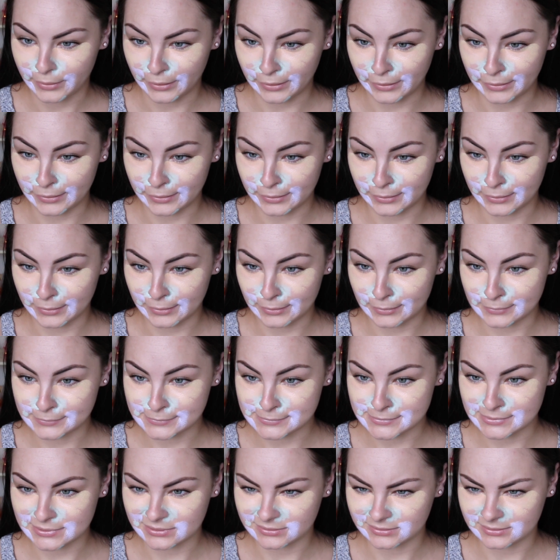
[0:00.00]

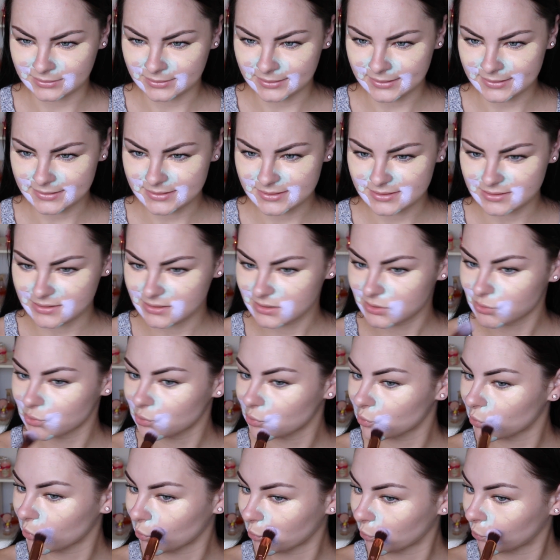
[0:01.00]
And let's,
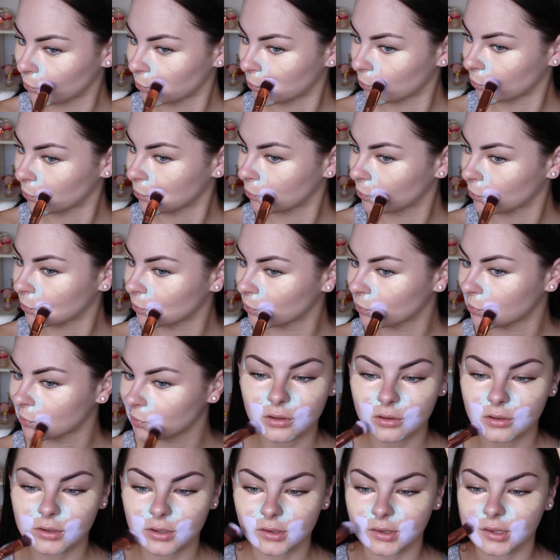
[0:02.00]

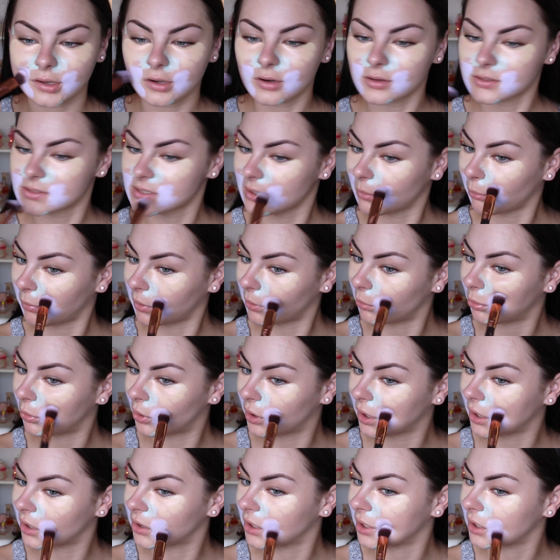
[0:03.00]
because I know some people
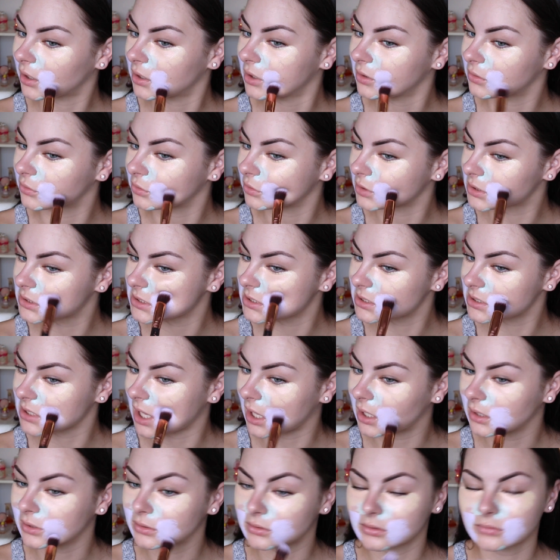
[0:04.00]
get like your little
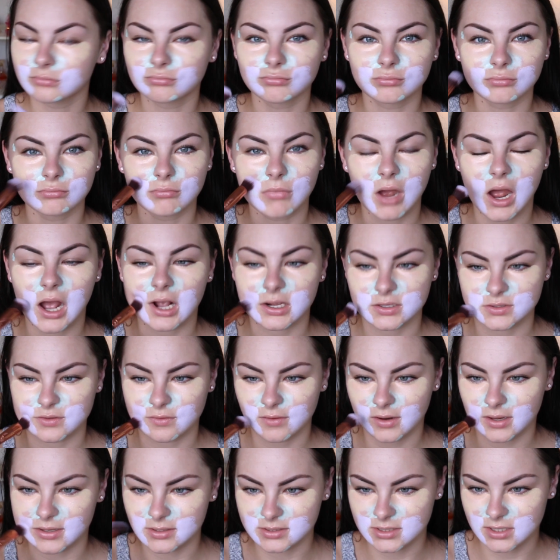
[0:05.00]
sun marks
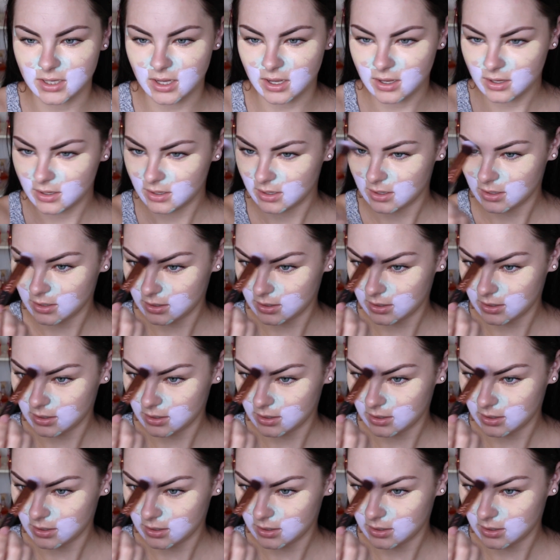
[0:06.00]
around here,